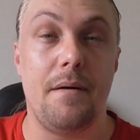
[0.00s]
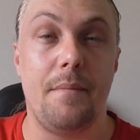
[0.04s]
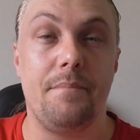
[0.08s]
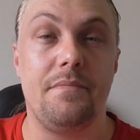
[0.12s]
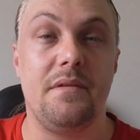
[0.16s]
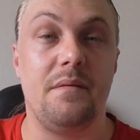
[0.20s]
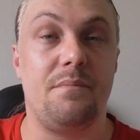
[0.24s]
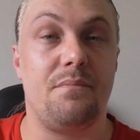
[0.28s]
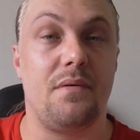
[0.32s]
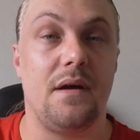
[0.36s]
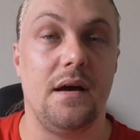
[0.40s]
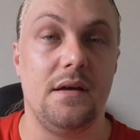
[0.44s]
up
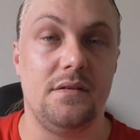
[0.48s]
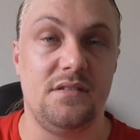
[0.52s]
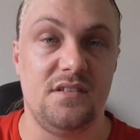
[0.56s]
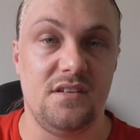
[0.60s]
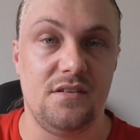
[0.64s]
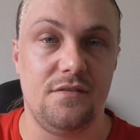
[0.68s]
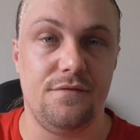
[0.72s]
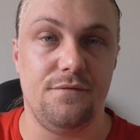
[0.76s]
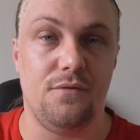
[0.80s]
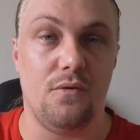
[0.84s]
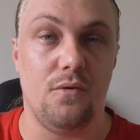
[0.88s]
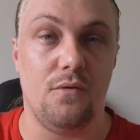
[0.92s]
the
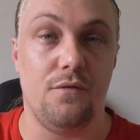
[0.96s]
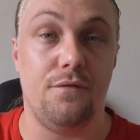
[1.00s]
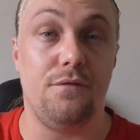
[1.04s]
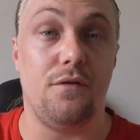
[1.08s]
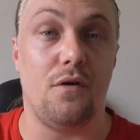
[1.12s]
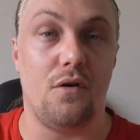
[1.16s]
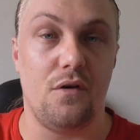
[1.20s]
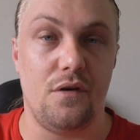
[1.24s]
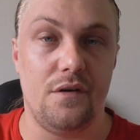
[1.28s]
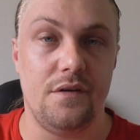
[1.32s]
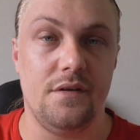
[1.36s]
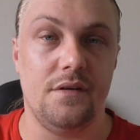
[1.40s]
prices for
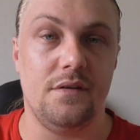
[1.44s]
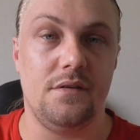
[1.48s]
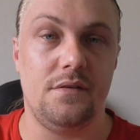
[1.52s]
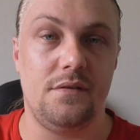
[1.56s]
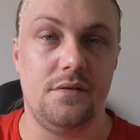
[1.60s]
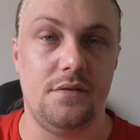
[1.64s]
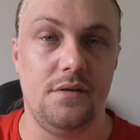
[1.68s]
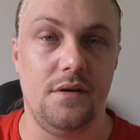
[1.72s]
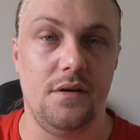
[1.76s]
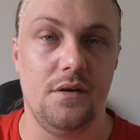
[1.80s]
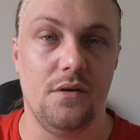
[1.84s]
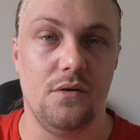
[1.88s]

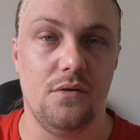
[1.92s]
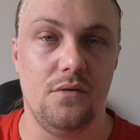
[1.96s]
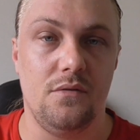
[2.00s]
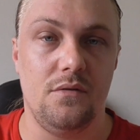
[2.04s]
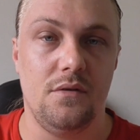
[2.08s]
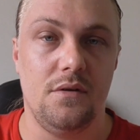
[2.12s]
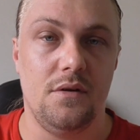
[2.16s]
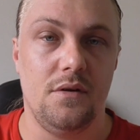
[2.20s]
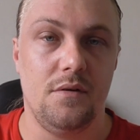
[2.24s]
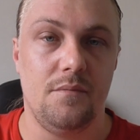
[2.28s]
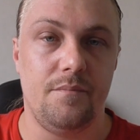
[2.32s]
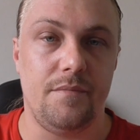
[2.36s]
foreigners,
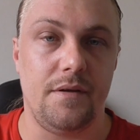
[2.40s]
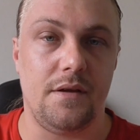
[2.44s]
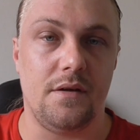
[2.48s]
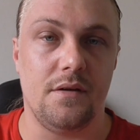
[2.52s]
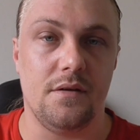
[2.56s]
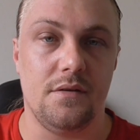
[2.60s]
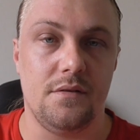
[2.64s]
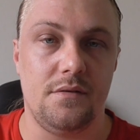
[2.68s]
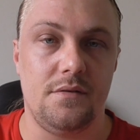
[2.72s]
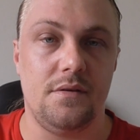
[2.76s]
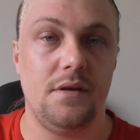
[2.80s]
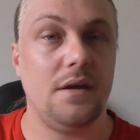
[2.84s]

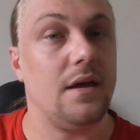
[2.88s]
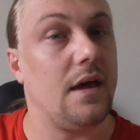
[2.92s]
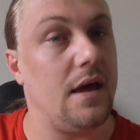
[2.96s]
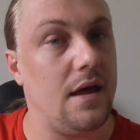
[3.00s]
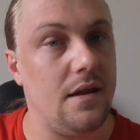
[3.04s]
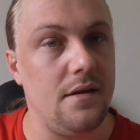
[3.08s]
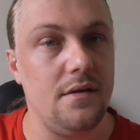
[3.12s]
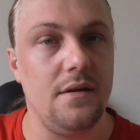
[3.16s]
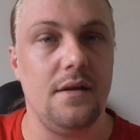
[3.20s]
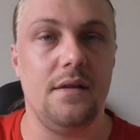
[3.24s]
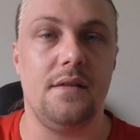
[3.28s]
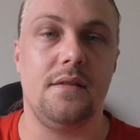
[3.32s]
because
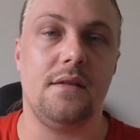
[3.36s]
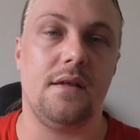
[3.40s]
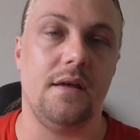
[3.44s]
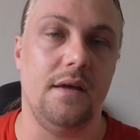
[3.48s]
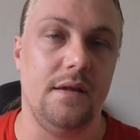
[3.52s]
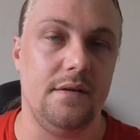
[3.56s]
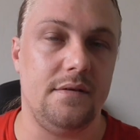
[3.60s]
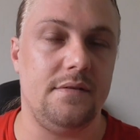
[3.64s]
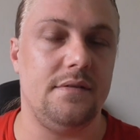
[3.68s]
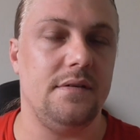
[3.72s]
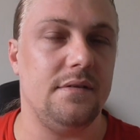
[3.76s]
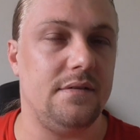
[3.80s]
again,
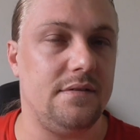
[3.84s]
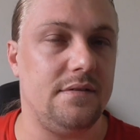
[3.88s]
it's the